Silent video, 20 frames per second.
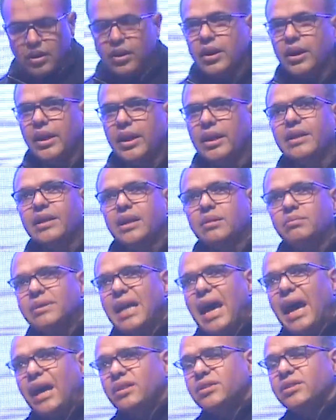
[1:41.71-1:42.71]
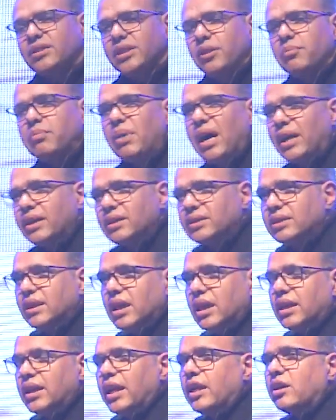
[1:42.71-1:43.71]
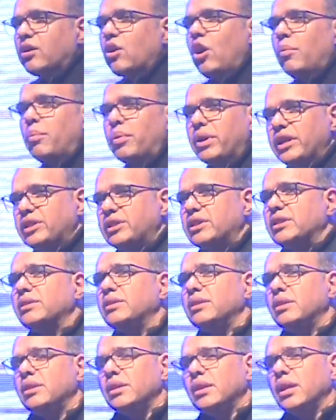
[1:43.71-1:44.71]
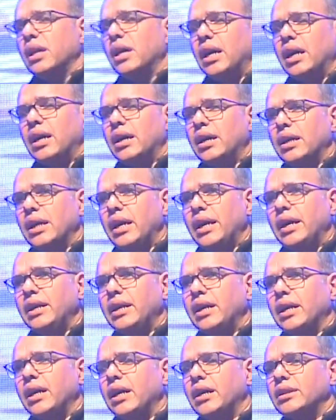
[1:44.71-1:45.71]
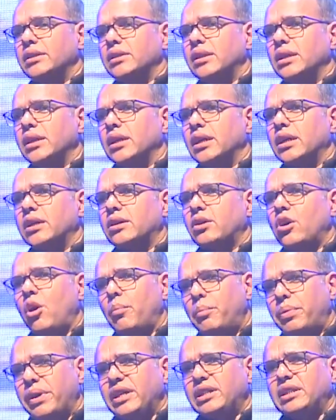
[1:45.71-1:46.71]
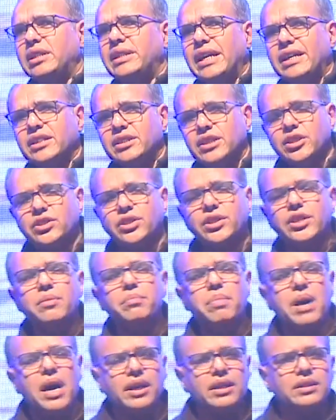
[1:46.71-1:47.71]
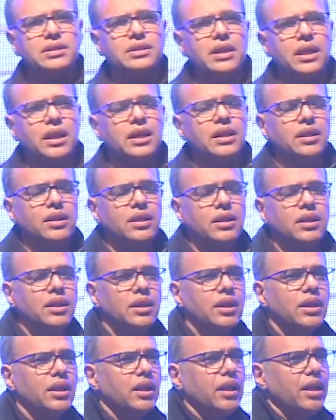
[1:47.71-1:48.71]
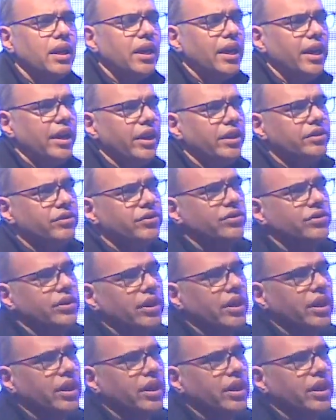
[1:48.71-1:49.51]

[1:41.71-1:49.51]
income tax in Pakistan and corporation and the corporate taxation in Pakistan is